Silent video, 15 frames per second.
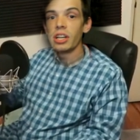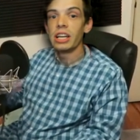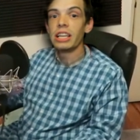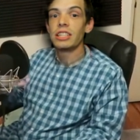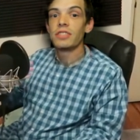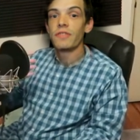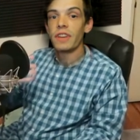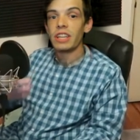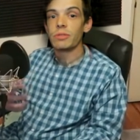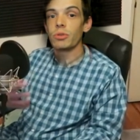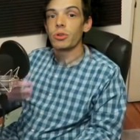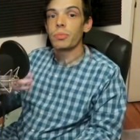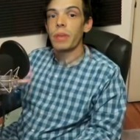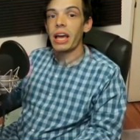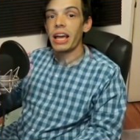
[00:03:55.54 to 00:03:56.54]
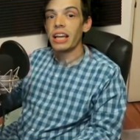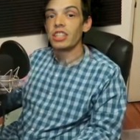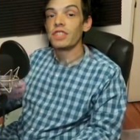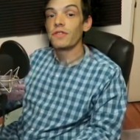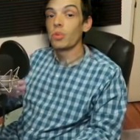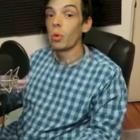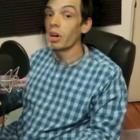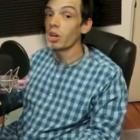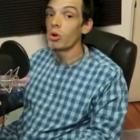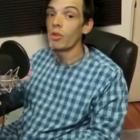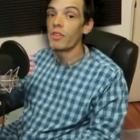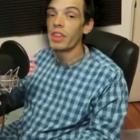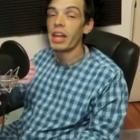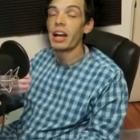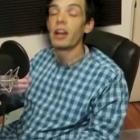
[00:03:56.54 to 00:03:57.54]
his Facebook page, if you want to go
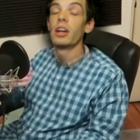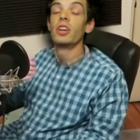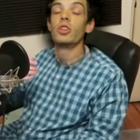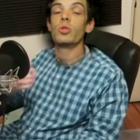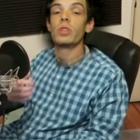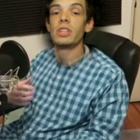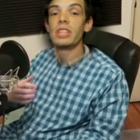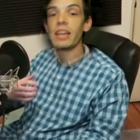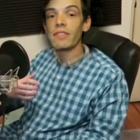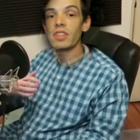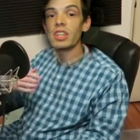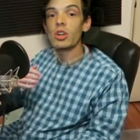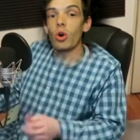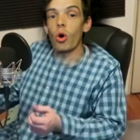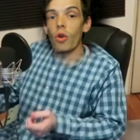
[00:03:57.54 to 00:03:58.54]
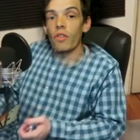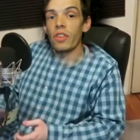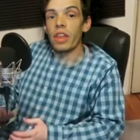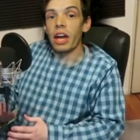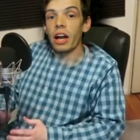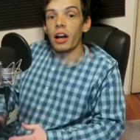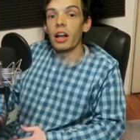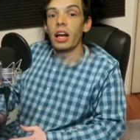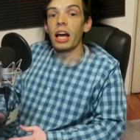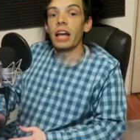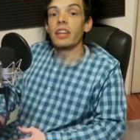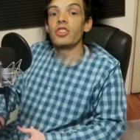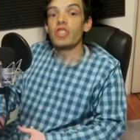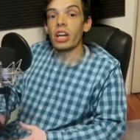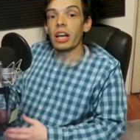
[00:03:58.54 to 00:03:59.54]
over there, you can definitely go over there
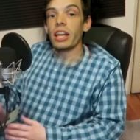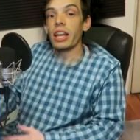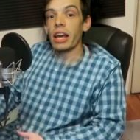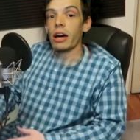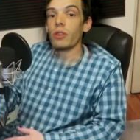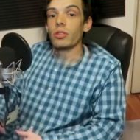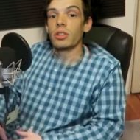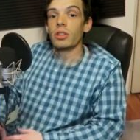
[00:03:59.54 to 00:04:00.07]
and check it out,